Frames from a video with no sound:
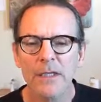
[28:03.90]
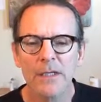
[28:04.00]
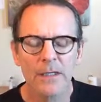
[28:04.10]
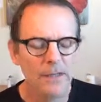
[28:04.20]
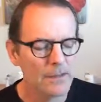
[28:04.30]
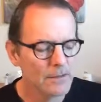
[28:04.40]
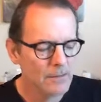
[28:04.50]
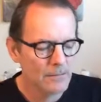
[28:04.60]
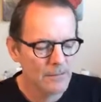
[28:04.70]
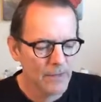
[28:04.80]
and it has
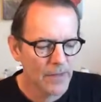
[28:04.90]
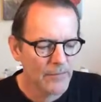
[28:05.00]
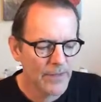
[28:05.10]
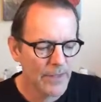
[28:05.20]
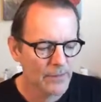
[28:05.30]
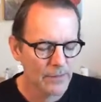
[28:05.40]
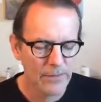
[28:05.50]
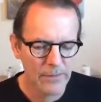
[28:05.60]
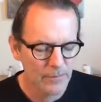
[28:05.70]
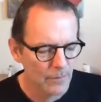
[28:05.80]
off topic
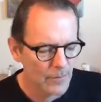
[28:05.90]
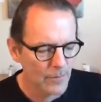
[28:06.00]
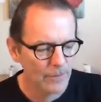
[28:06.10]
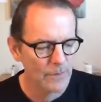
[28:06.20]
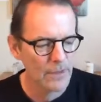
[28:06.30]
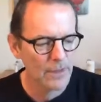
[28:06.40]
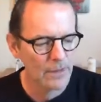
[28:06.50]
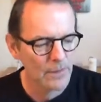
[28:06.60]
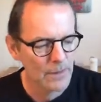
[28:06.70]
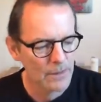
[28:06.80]
of what I've been talking
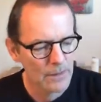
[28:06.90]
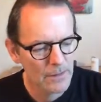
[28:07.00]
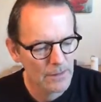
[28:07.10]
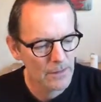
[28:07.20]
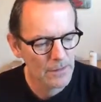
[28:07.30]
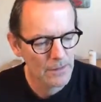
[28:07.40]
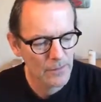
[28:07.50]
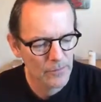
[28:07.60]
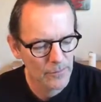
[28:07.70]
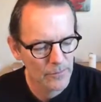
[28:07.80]
about.
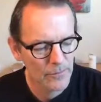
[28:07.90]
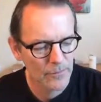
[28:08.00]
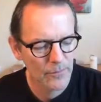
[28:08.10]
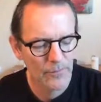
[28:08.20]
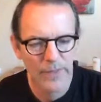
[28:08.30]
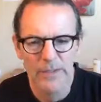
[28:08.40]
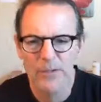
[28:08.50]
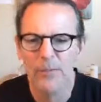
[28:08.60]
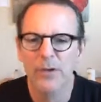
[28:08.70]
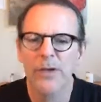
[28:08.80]

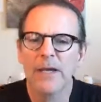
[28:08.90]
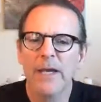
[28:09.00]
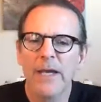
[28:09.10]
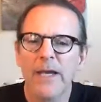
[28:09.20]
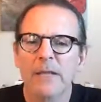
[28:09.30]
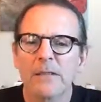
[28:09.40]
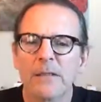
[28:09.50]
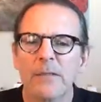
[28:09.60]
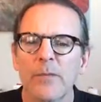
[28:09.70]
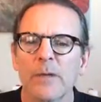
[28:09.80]
Facebook has
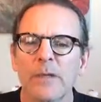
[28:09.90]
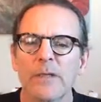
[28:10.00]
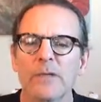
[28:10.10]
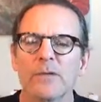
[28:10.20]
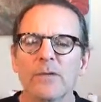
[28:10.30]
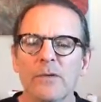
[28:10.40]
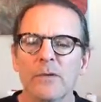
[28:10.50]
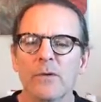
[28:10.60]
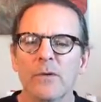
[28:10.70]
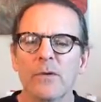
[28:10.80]
the ability
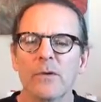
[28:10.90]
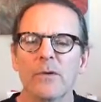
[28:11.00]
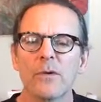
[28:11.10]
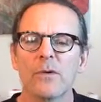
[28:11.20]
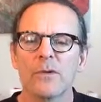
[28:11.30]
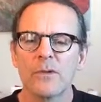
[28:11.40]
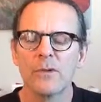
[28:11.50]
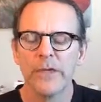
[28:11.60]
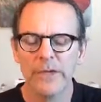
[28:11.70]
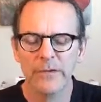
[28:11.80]
to
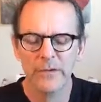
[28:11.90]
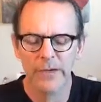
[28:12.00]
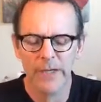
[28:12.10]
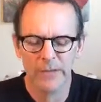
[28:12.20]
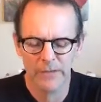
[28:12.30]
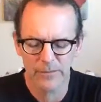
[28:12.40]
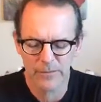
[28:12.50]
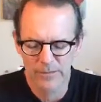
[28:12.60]
do interactive,